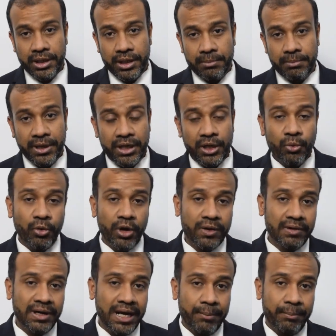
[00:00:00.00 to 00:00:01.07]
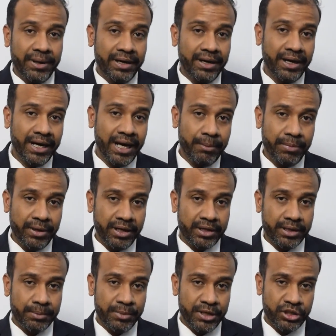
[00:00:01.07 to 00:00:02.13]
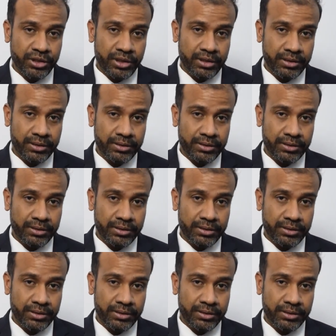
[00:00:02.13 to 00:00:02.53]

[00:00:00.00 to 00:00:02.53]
But what will happen in a diabetic patient?